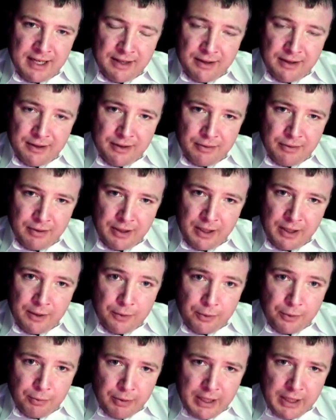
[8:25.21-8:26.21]
They're doing
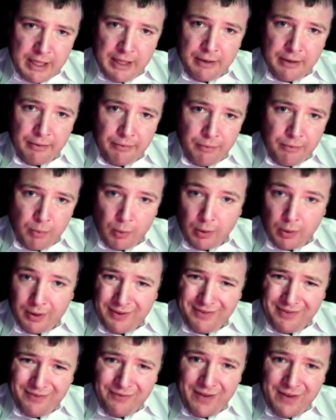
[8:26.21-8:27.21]
3 or 4,
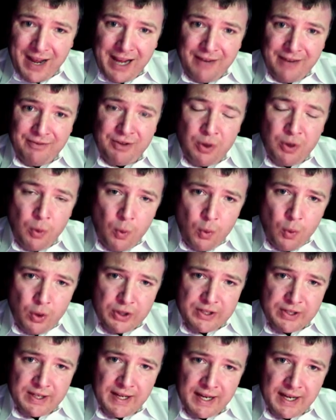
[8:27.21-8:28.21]
5
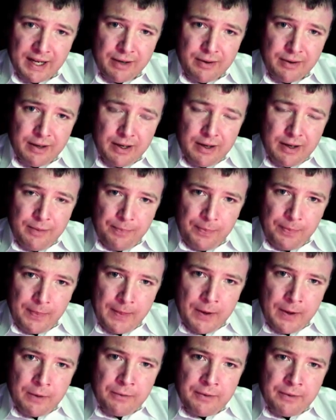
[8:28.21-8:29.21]
tours now
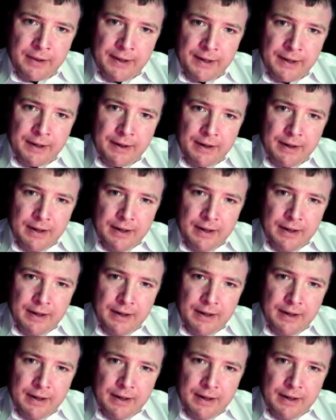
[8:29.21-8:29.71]
over there,